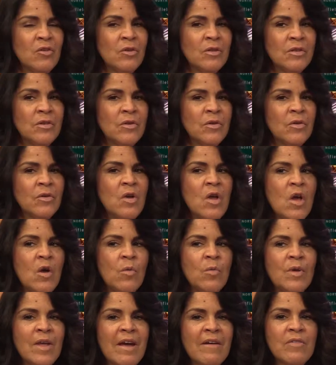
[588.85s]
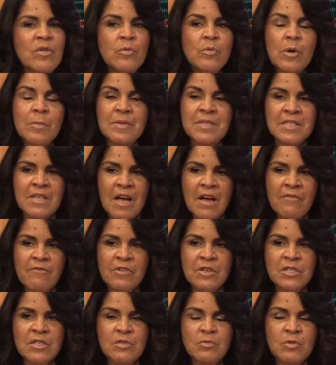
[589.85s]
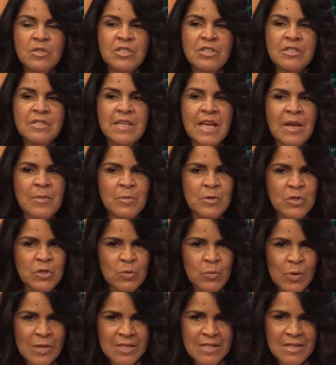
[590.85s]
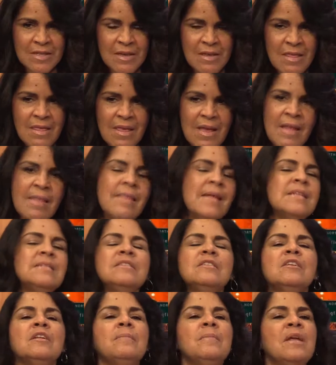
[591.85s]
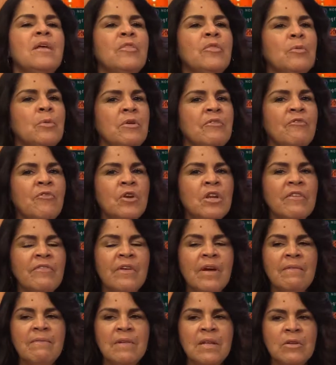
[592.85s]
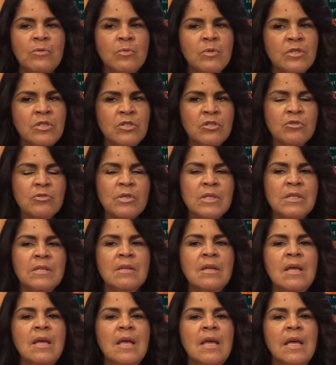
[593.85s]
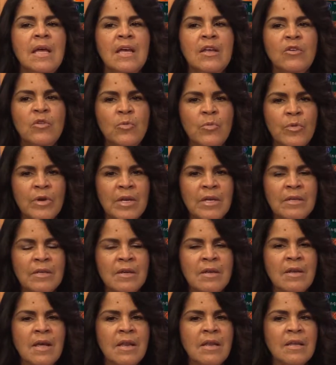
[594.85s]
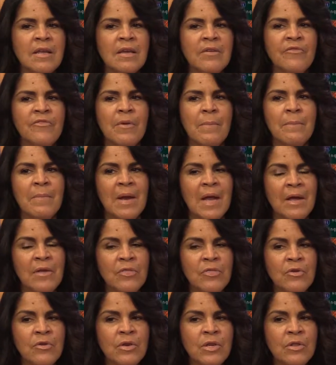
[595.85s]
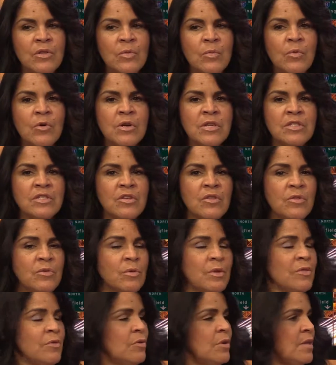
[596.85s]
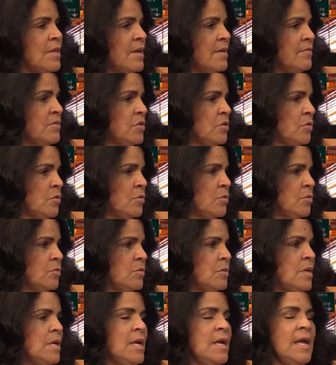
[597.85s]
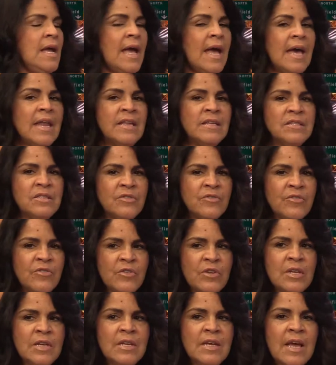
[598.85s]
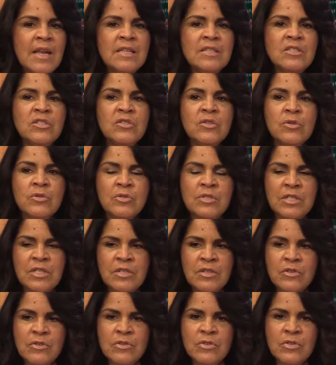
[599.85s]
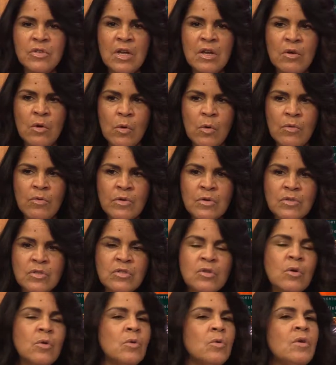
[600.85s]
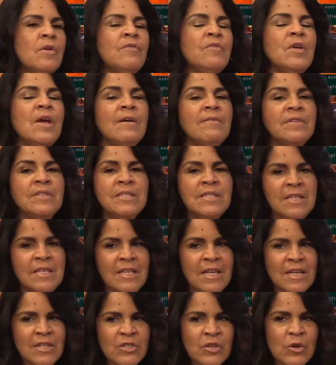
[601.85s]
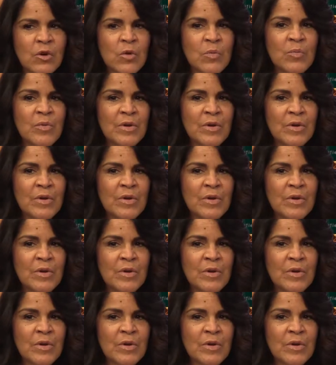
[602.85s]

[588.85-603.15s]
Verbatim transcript: earlier, we have the Women's Conference, which is April 20th, and that's going to be at 345 Linwood Street in New Britain, Connecticut, from 9:30 in the morning to 3:30 in the afternoon. Very and nice. it's free and it's 13 years and over. So if you have a teenage girl,